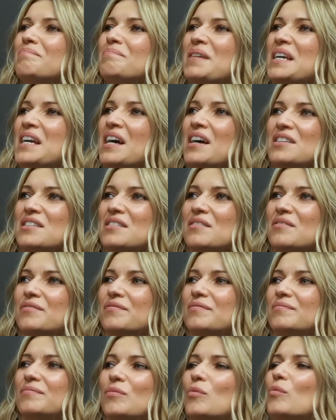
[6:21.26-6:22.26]
because of
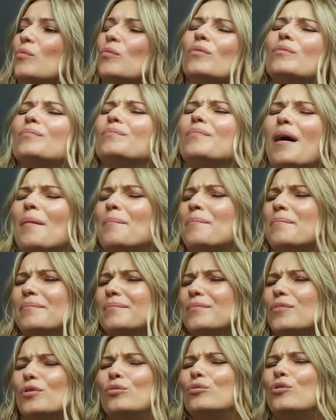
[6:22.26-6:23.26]
um,
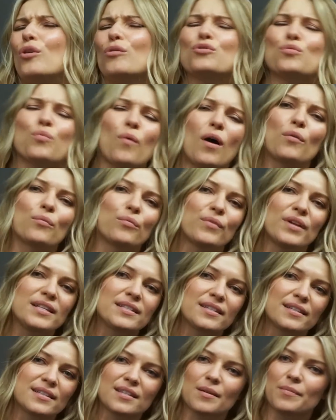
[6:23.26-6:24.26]
who knows what
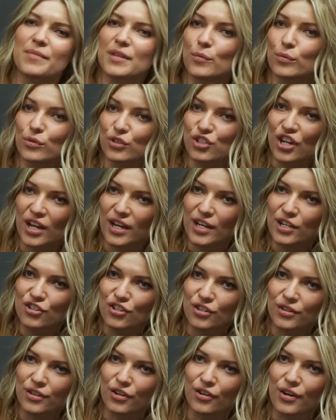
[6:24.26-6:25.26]
reason something will
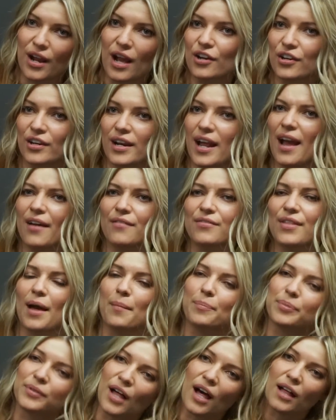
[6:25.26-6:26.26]
change and they're not going to have
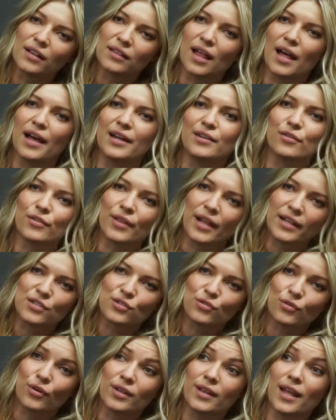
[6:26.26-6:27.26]
that plot line or that
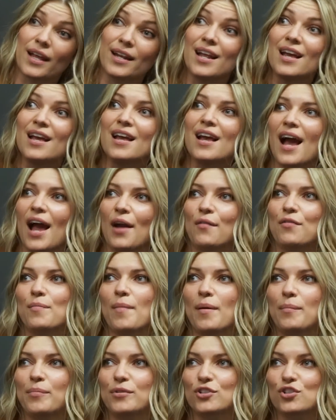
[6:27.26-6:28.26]
storyline. I
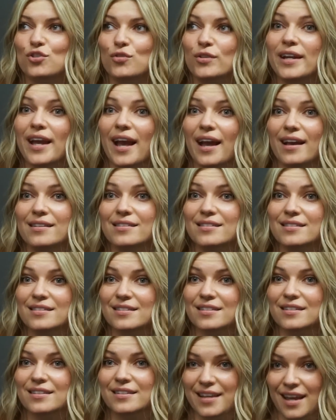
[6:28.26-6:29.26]
remember
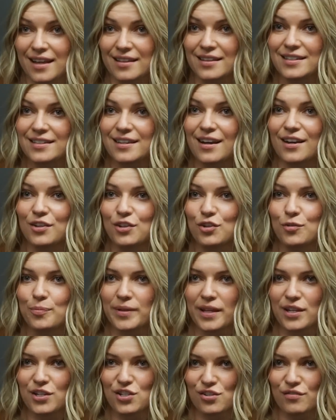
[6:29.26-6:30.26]
Trieste, Kelly Dunn, who
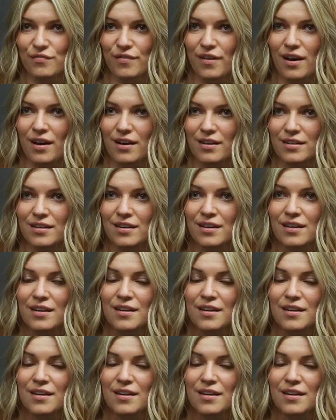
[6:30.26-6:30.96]
plays Siobhan,